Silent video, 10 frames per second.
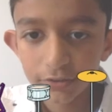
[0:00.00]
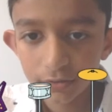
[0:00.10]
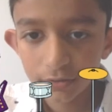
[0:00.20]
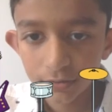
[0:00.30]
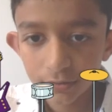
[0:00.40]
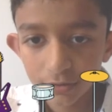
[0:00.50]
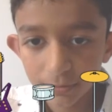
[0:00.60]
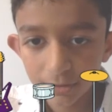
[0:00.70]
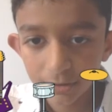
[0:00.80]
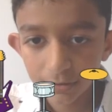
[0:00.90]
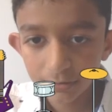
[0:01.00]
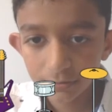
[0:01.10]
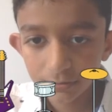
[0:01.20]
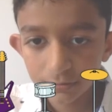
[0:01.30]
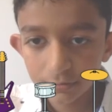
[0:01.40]
Here we go.
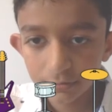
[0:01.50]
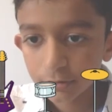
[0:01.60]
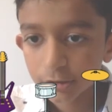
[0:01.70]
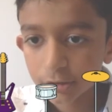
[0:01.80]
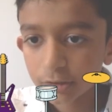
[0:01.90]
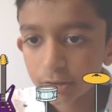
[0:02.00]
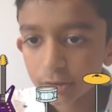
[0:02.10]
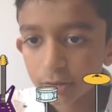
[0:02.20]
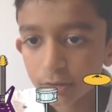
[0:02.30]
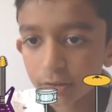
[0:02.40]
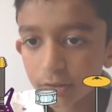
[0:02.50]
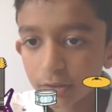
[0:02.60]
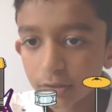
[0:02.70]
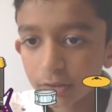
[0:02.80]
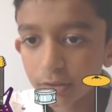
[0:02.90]
And let's
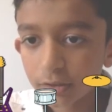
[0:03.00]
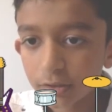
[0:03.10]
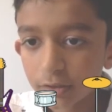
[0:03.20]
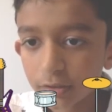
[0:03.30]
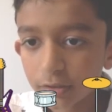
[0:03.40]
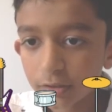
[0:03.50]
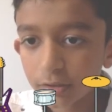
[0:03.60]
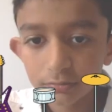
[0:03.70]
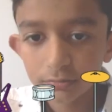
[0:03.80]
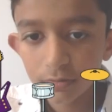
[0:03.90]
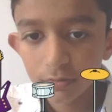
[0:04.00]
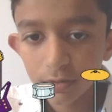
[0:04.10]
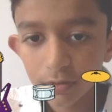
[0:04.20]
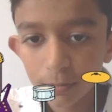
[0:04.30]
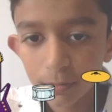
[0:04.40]
do that.
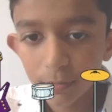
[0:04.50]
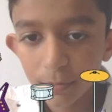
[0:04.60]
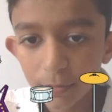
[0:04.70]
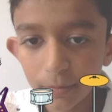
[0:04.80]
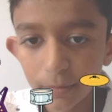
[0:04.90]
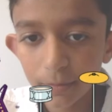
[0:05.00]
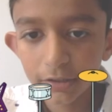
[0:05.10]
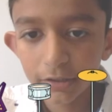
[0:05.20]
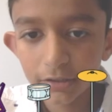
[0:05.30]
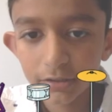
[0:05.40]
Make it bigger.